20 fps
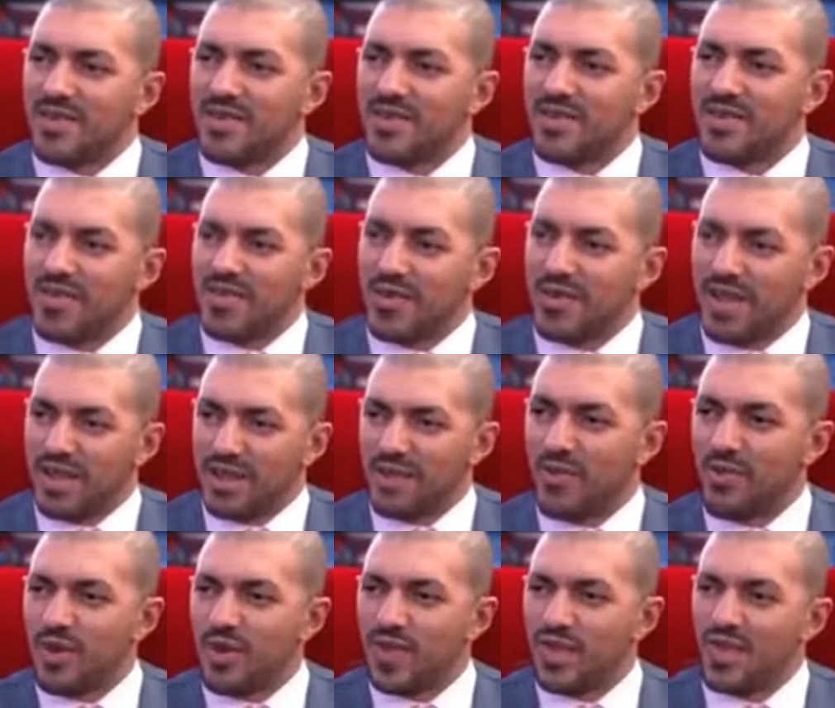They are.
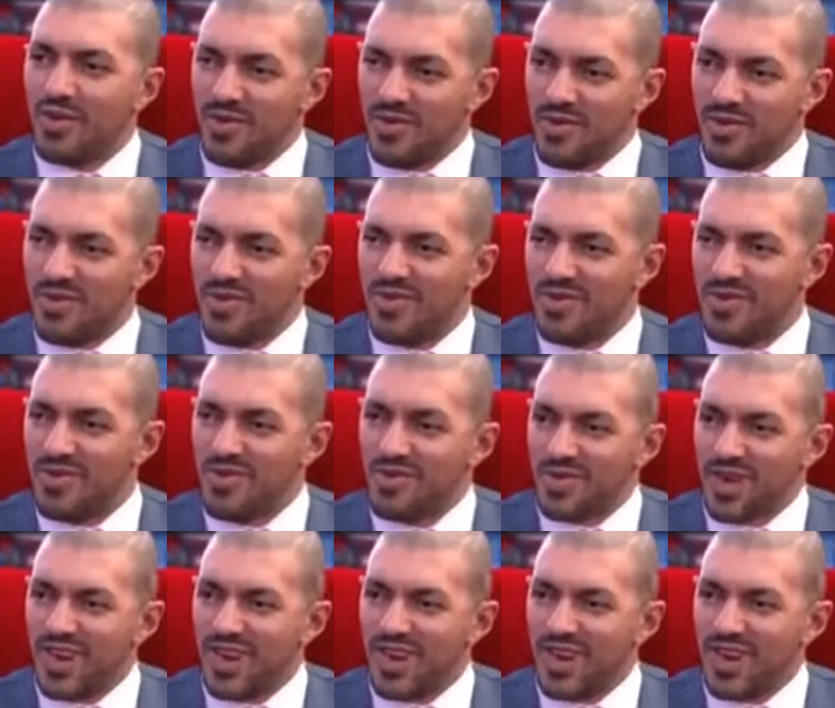I'm with you on that. When I